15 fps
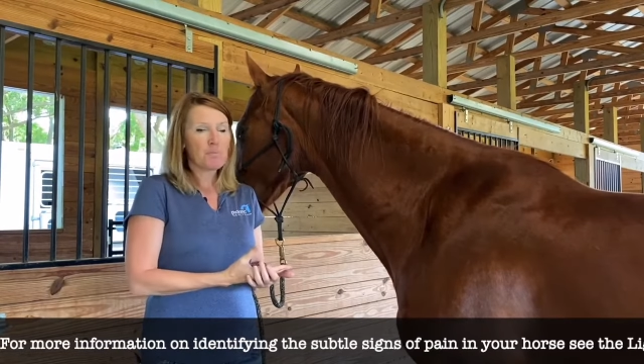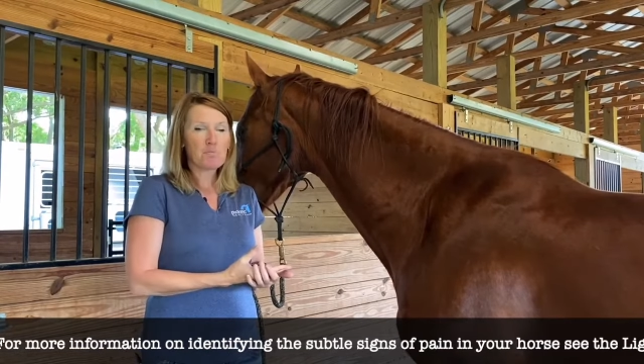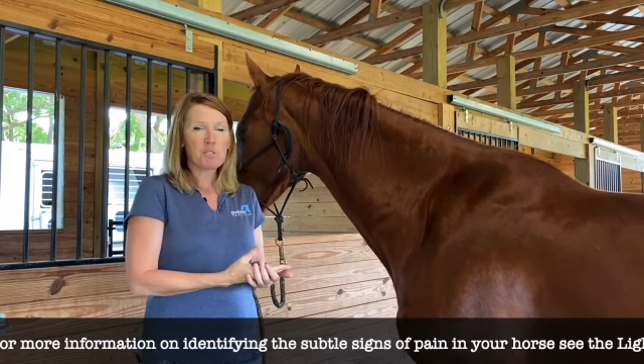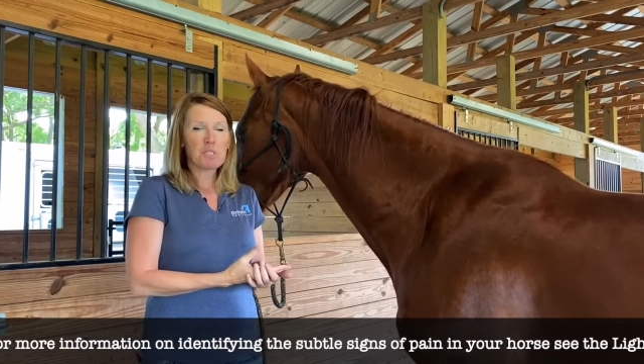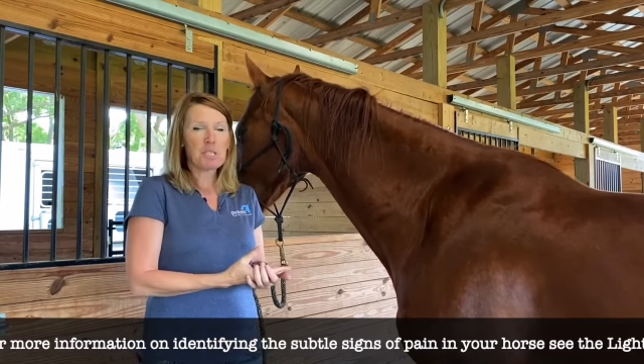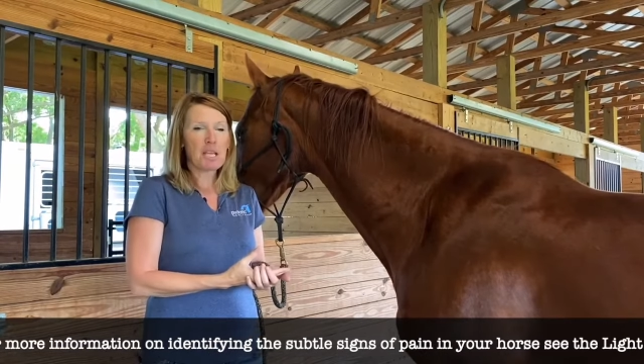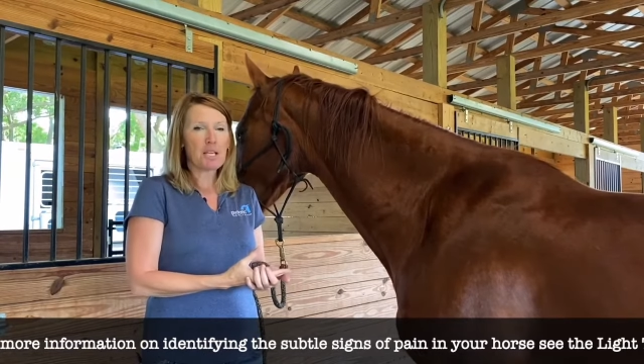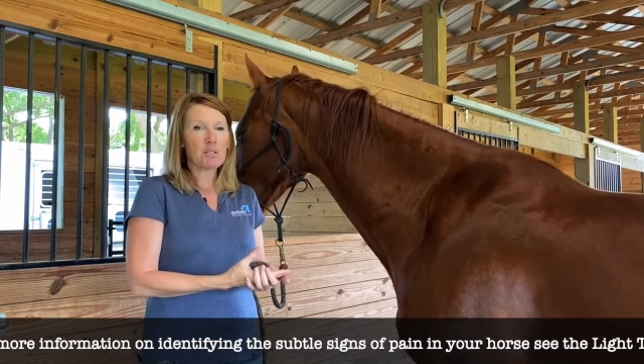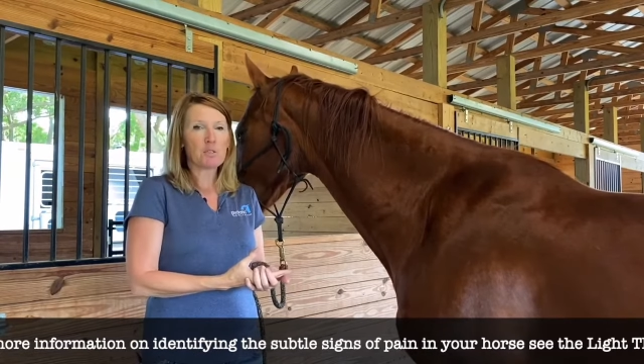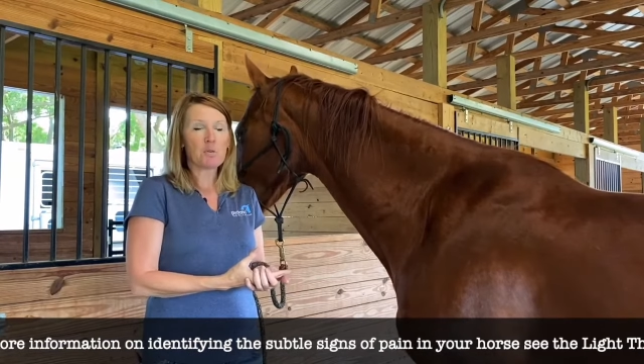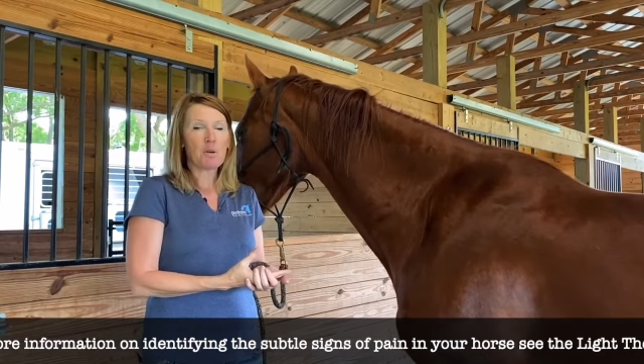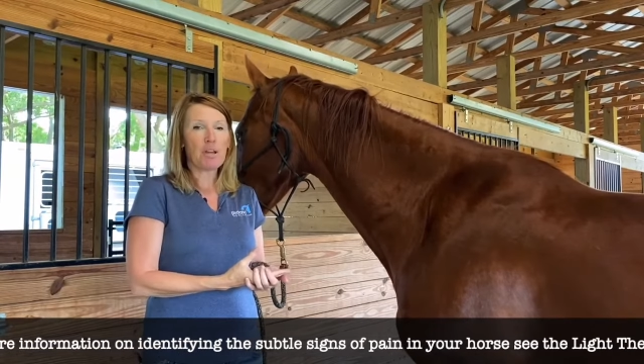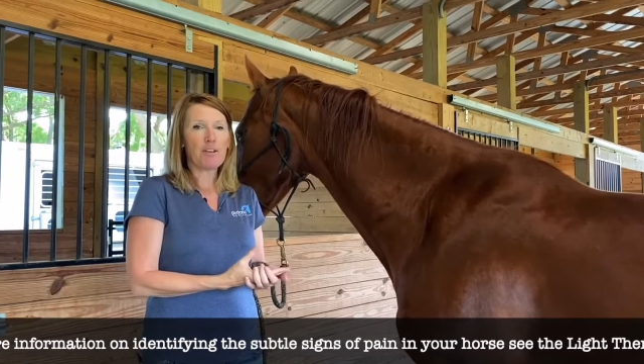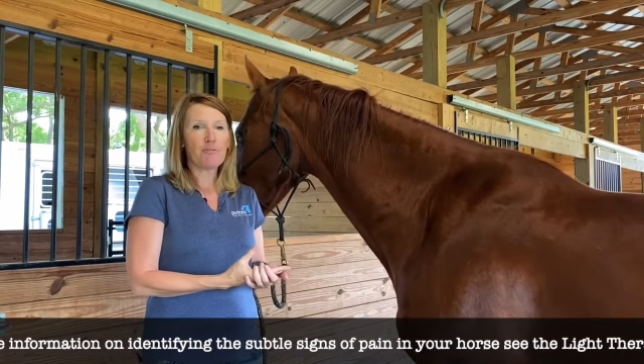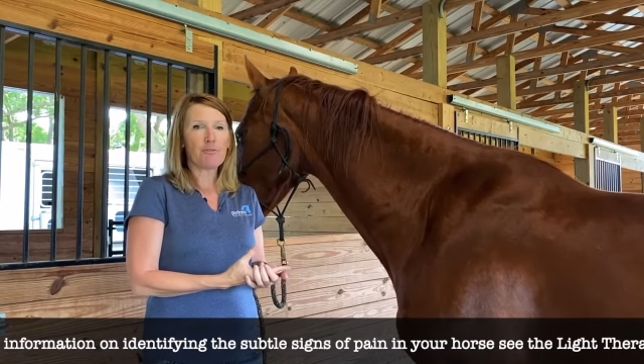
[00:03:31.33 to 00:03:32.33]
stands
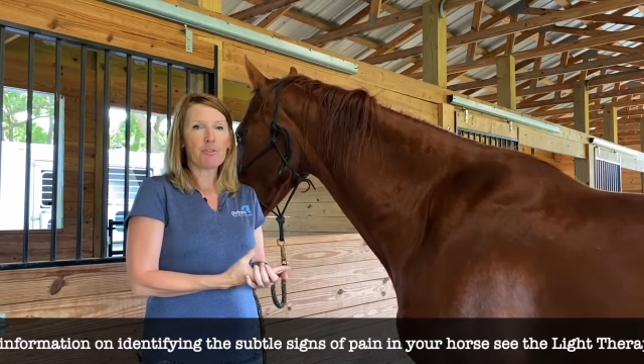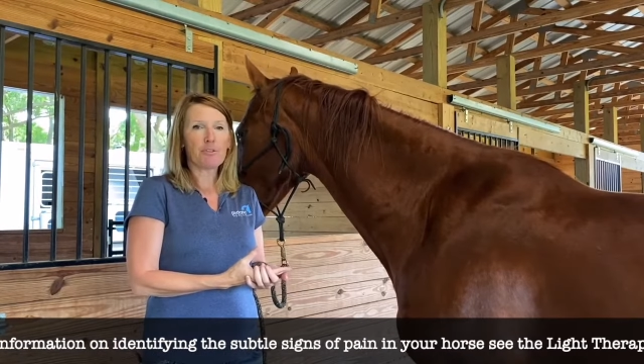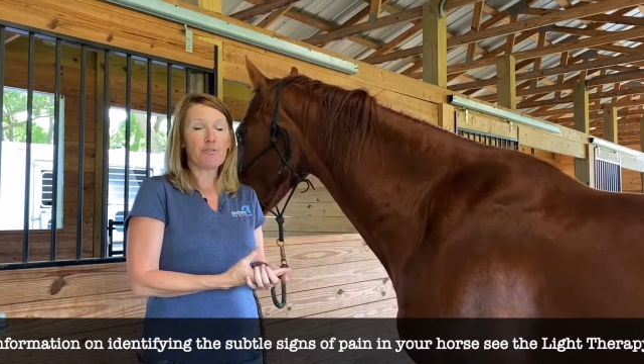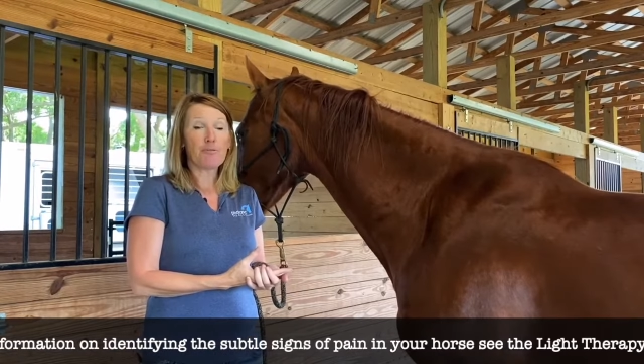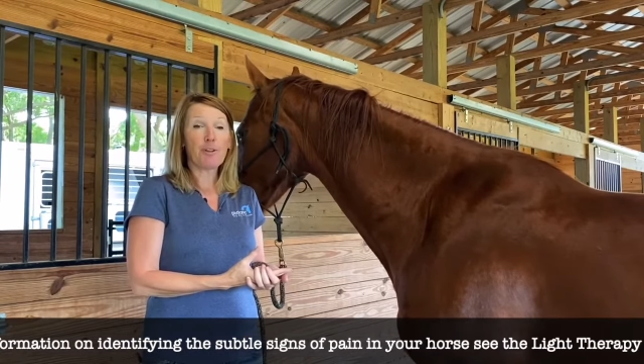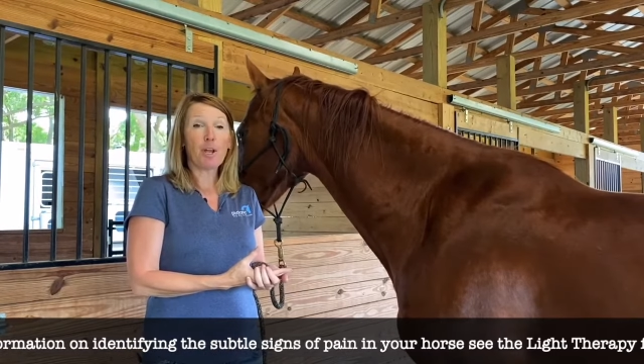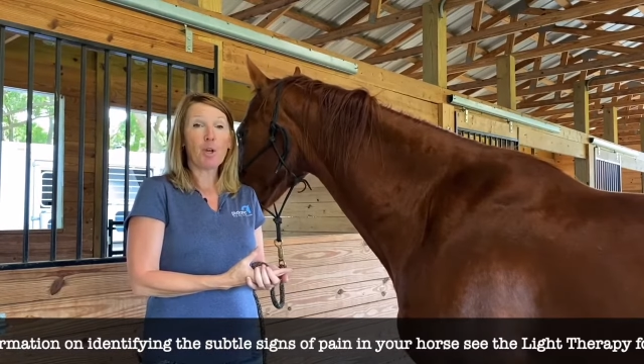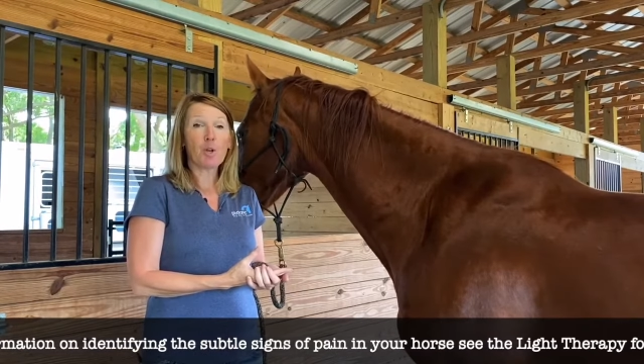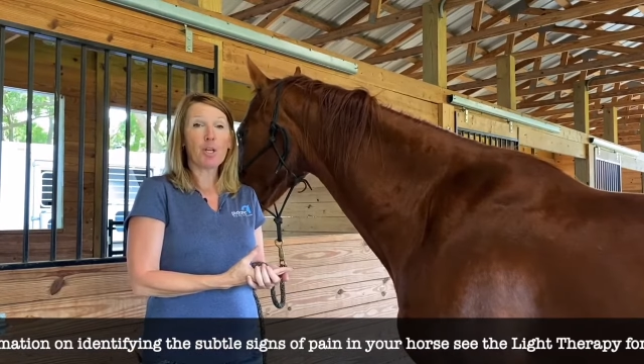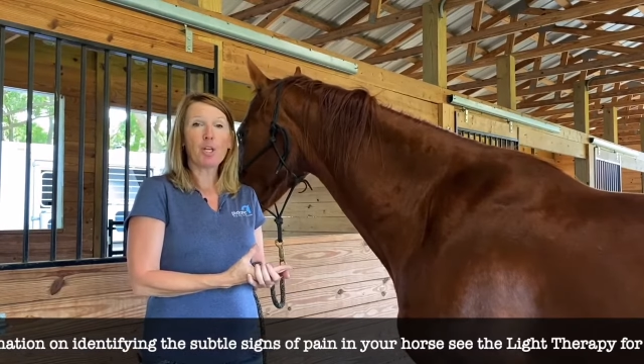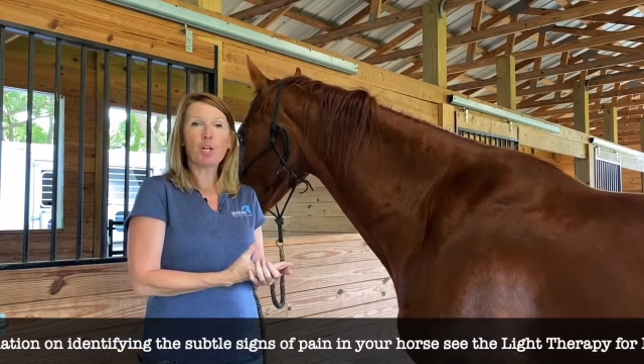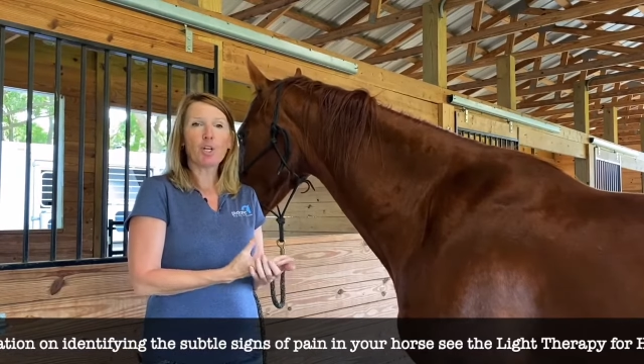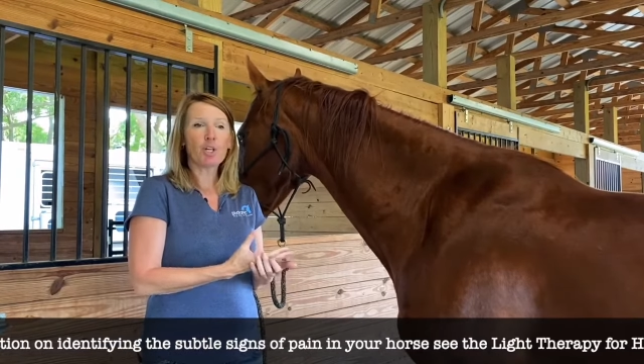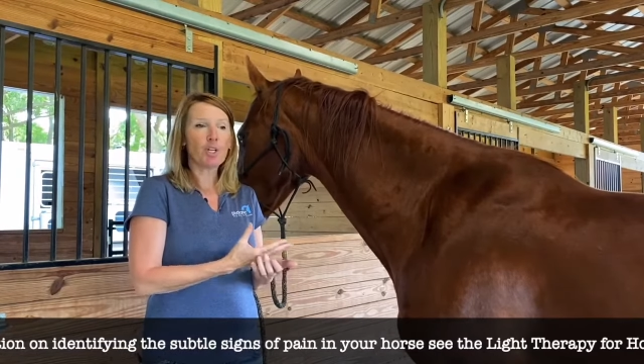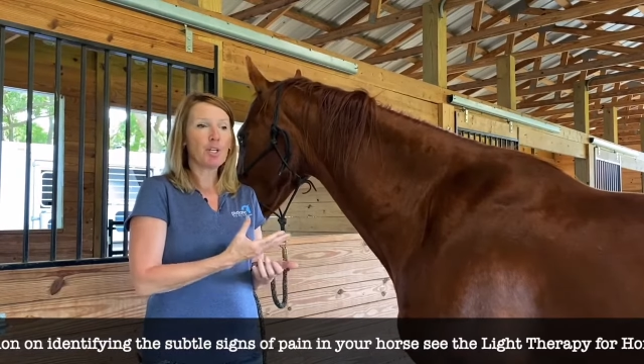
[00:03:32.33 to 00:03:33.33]
great for the
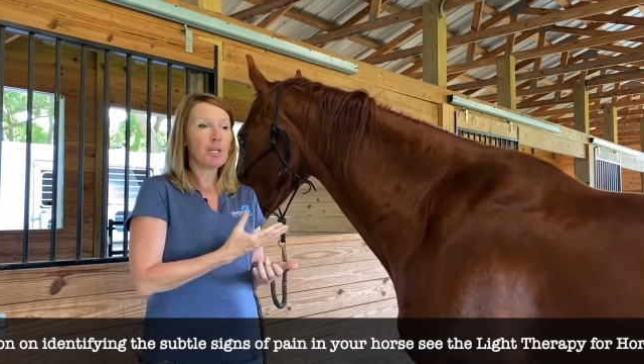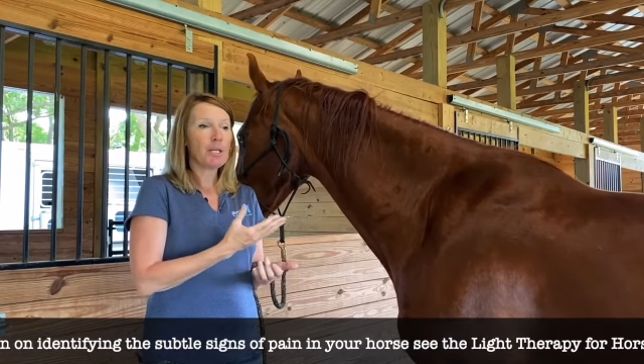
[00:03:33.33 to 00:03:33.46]
farrier.